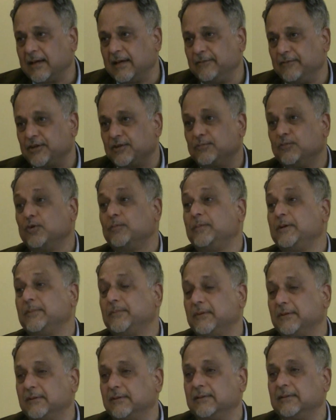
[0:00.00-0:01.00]
I wish more
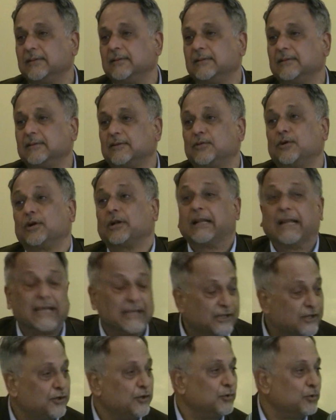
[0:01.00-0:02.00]
people thought
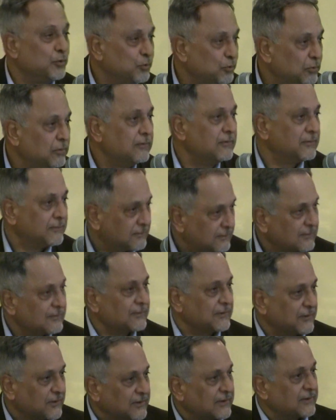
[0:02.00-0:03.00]
like you,
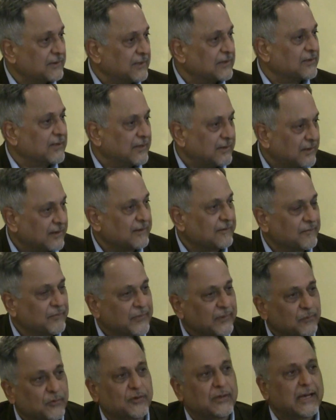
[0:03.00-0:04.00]
things like
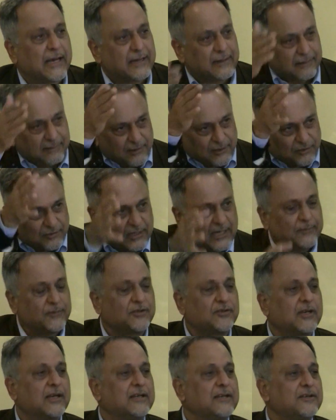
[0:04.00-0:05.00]
that. I described
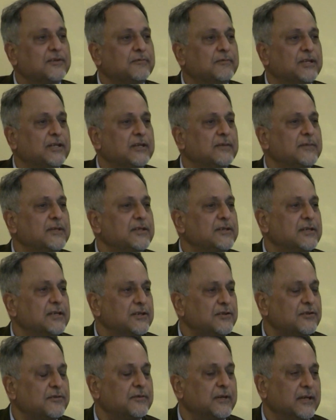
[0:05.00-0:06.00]
the Chinese-Vietnamese
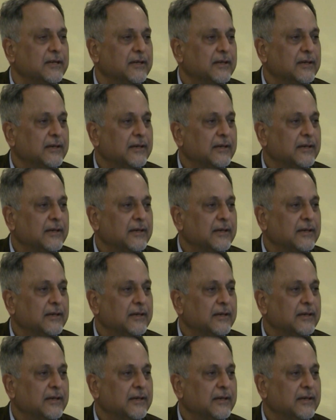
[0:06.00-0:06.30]
history.